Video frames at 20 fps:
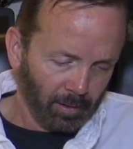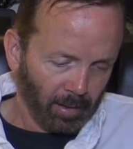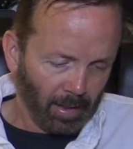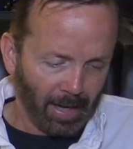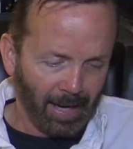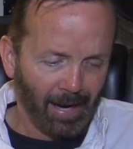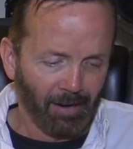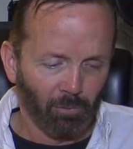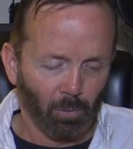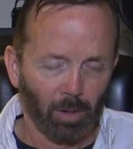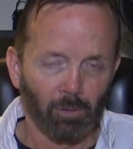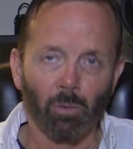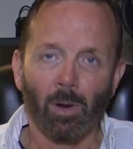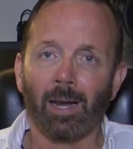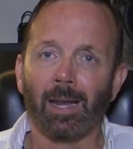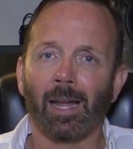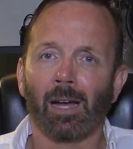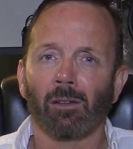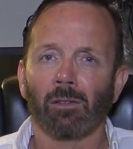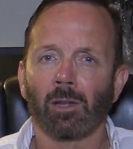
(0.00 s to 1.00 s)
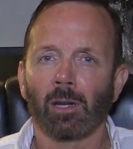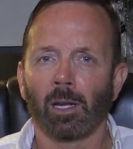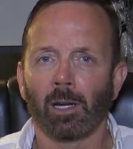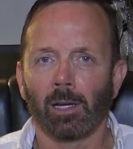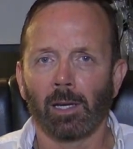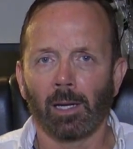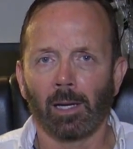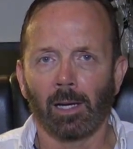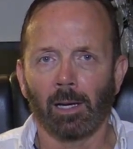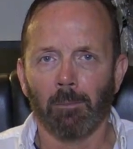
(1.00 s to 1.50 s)
I have one right now that
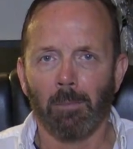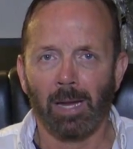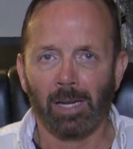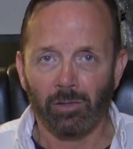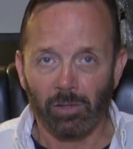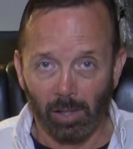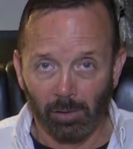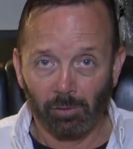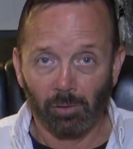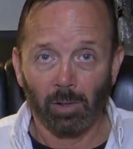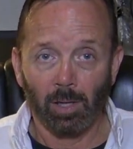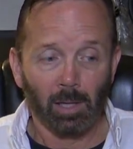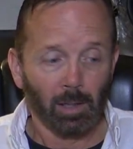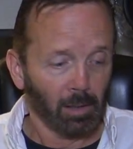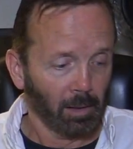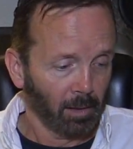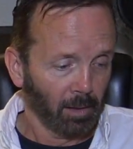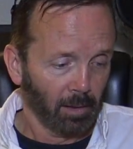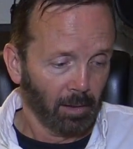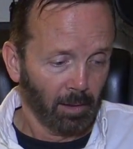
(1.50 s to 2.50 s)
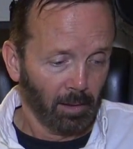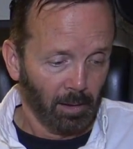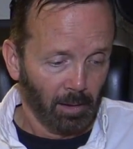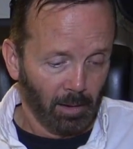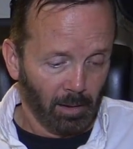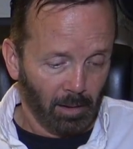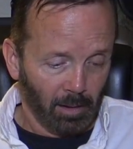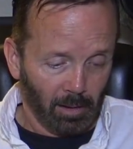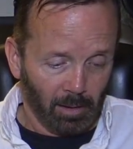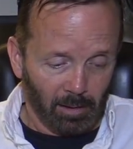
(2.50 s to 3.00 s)
I uh, made yesterday.
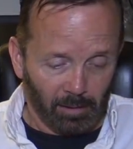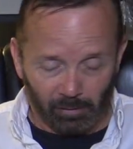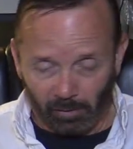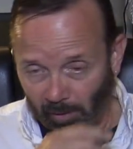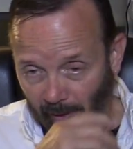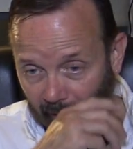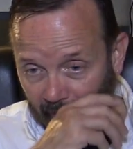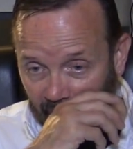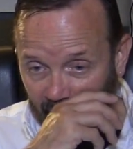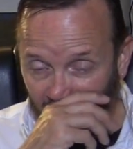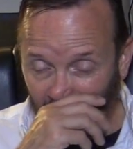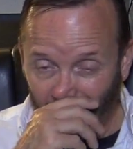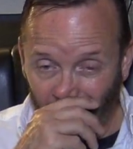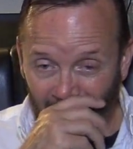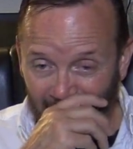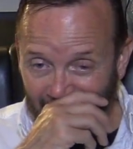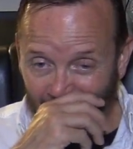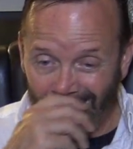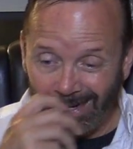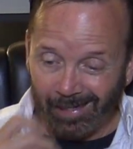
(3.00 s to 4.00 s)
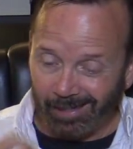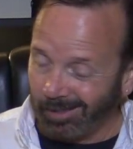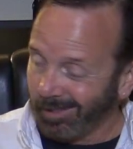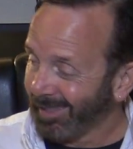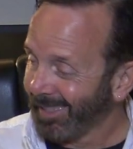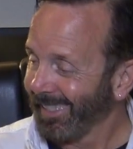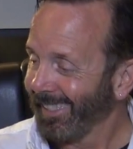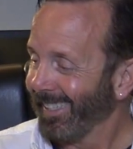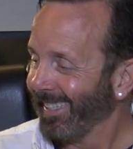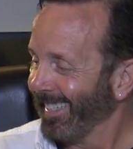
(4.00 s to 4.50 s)
So let's see if he
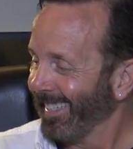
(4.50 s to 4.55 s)
connects.